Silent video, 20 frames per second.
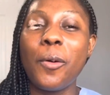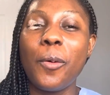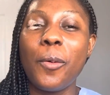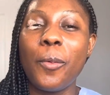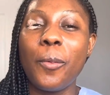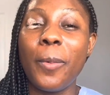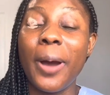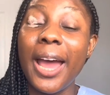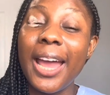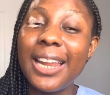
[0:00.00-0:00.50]

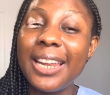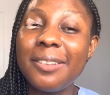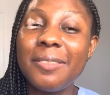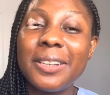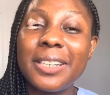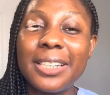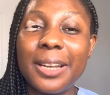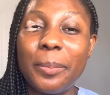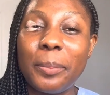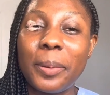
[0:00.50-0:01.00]
While I
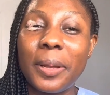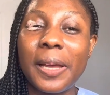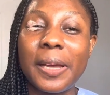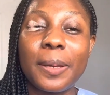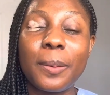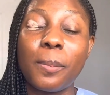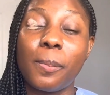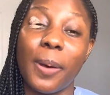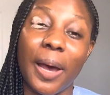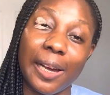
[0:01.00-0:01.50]
was
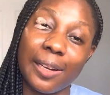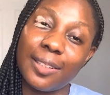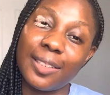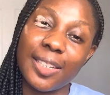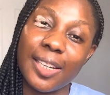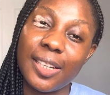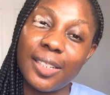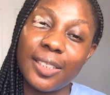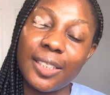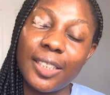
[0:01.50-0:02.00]
applying back
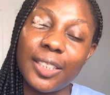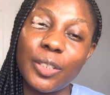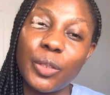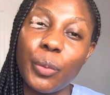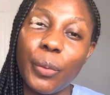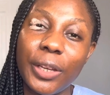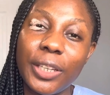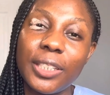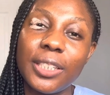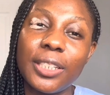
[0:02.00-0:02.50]
then in
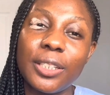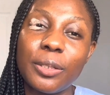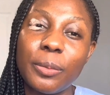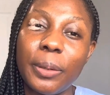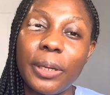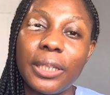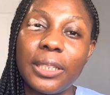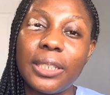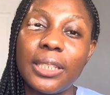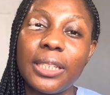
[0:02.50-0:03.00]

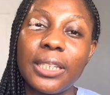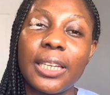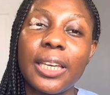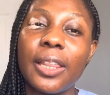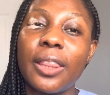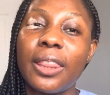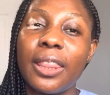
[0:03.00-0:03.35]
2020,